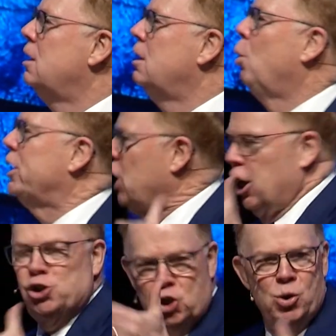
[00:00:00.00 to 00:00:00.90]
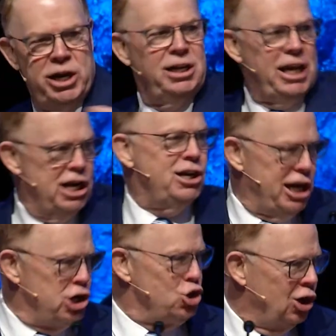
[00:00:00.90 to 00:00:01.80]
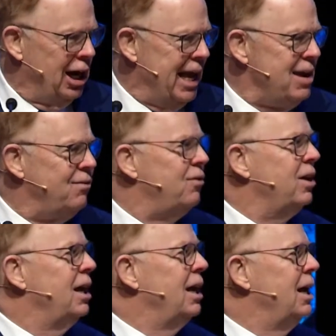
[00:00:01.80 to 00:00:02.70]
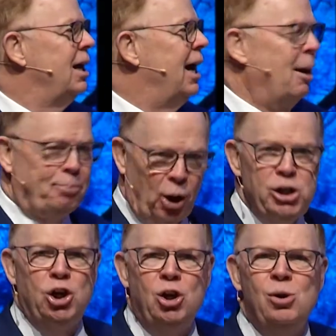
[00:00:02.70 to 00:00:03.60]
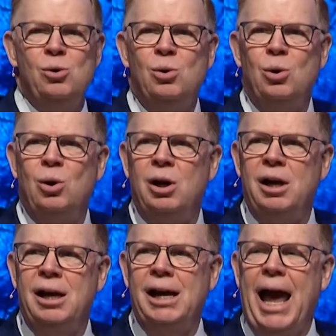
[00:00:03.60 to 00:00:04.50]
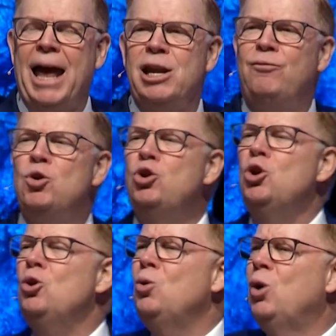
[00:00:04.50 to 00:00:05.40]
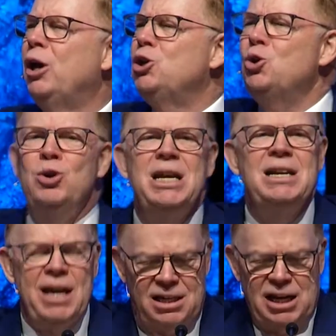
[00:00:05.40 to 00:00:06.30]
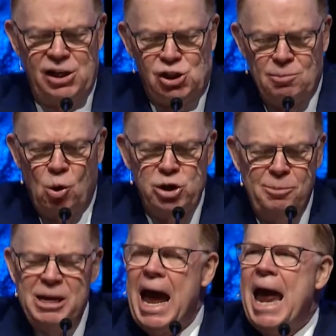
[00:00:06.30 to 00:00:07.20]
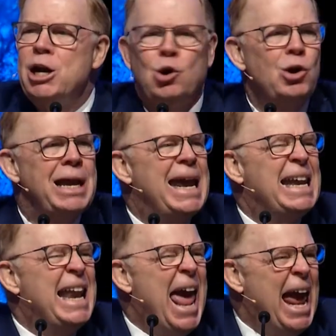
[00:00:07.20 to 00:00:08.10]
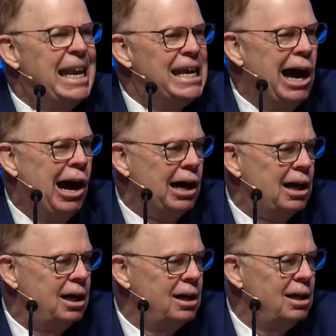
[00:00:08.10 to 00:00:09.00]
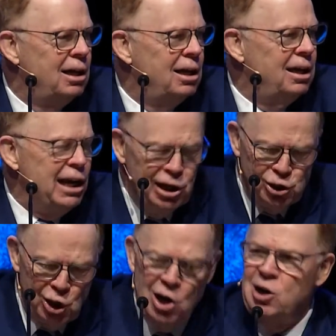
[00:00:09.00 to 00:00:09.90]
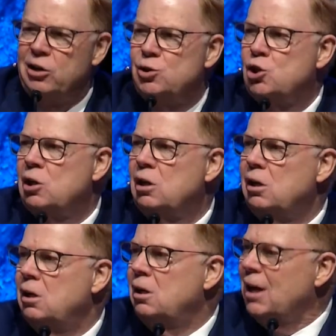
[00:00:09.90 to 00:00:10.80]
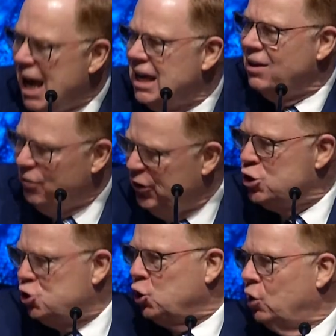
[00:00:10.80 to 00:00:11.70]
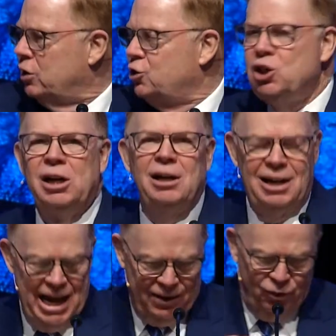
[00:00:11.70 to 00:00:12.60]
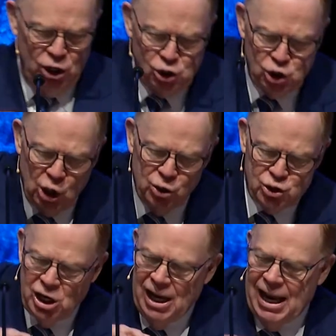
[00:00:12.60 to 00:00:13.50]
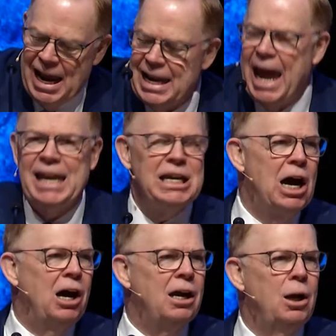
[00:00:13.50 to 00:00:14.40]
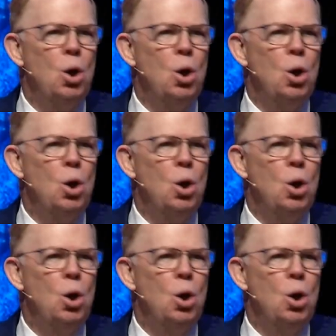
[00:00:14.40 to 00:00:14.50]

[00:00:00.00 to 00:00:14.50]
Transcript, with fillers: What God's doing in, in your life? I pray you do. And if you do, you need that testimony to be anchored in an Antioch, in a church, like this church, like this church at Antioch.